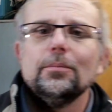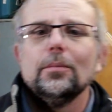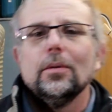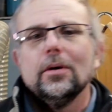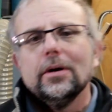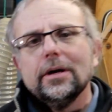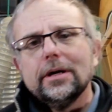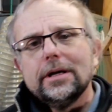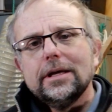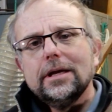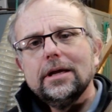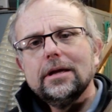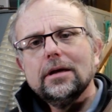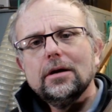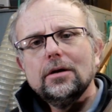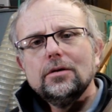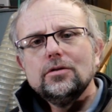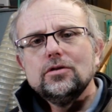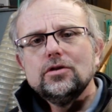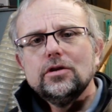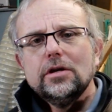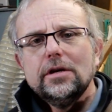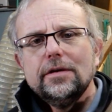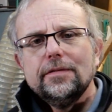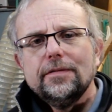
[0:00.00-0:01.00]
My Gecko
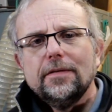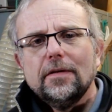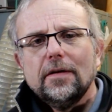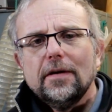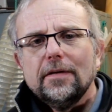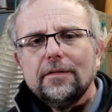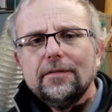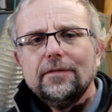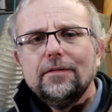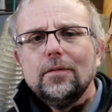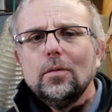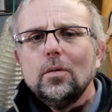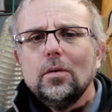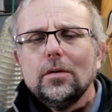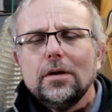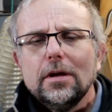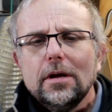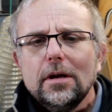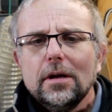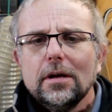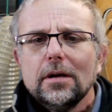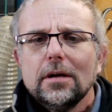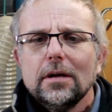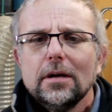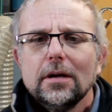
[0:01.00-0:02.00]

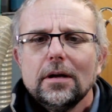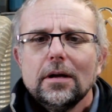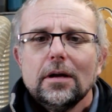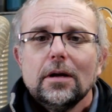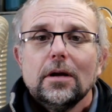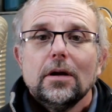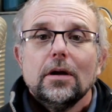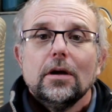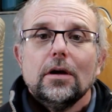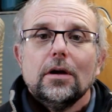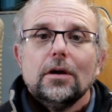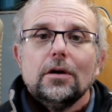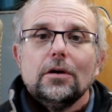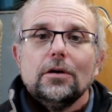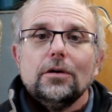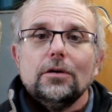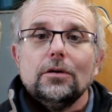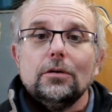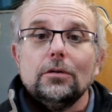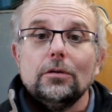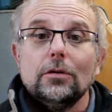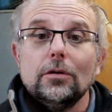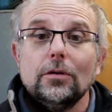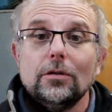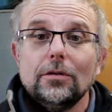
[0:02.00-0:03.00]
G540
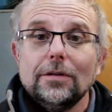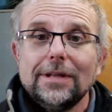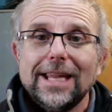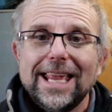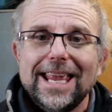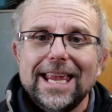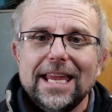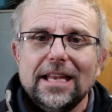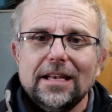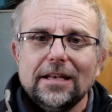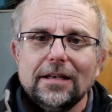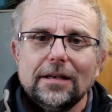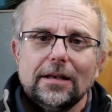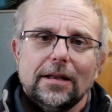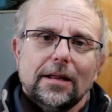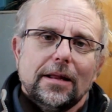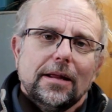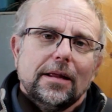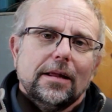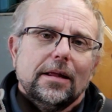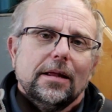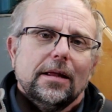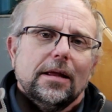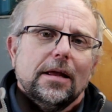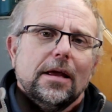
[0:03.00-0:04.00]
uses 10.
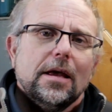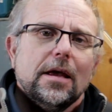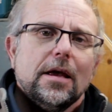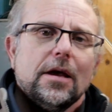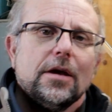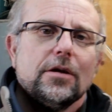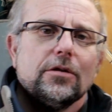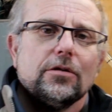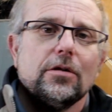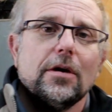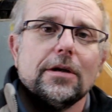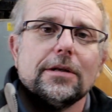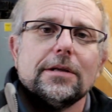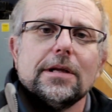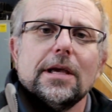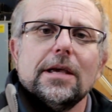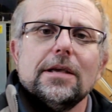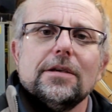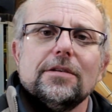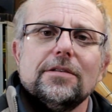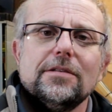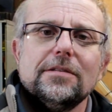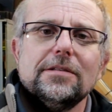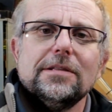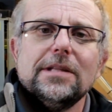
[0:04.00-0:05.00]
So it
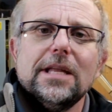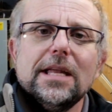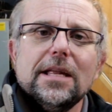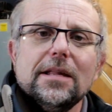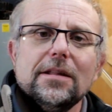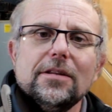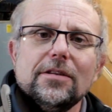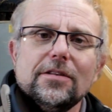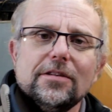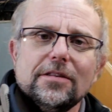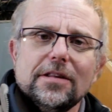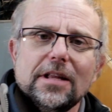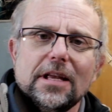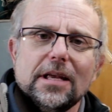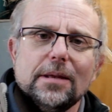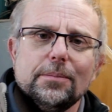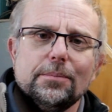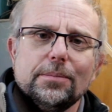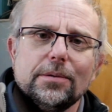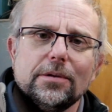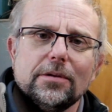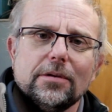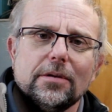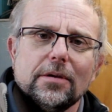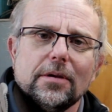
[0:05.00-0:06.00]
takes 10
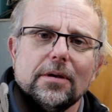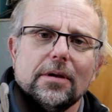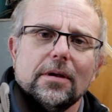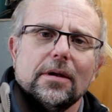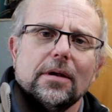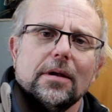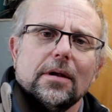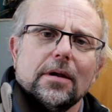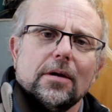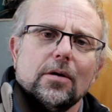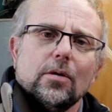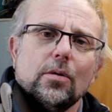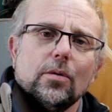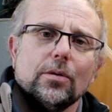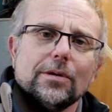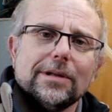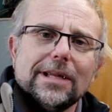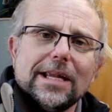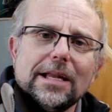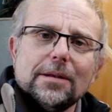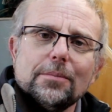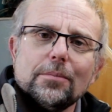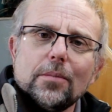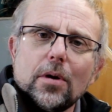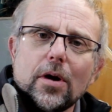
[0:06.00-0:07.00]
steps, or
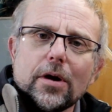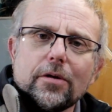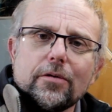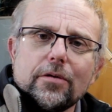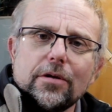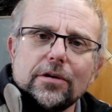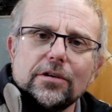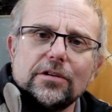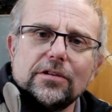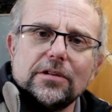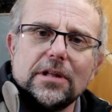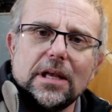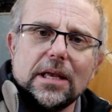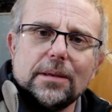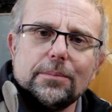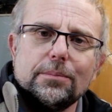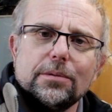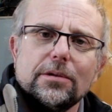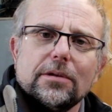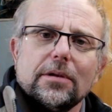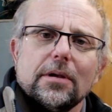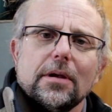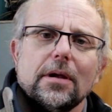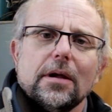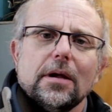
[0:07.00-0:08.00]
10 micro
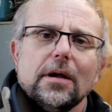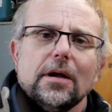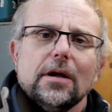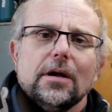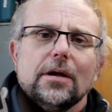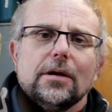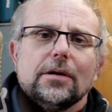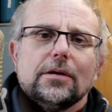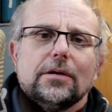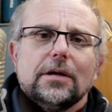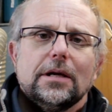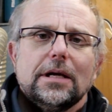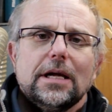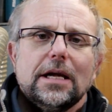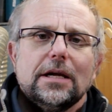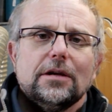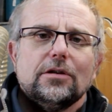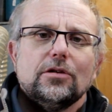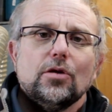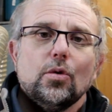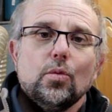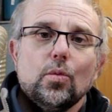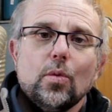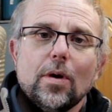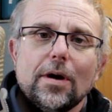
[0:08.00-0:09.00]
steps, to get
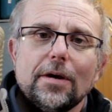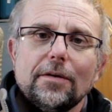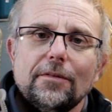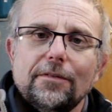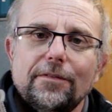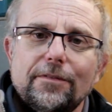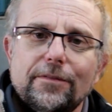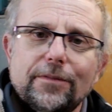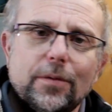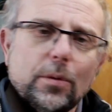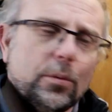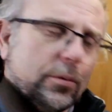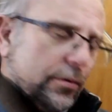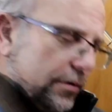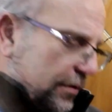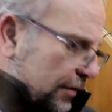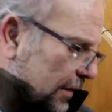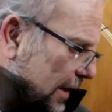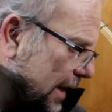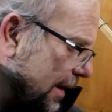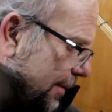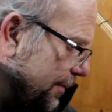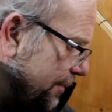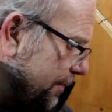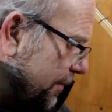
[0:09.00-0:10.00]
to one full
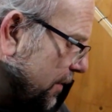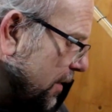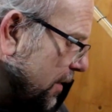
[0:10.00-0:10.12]
step.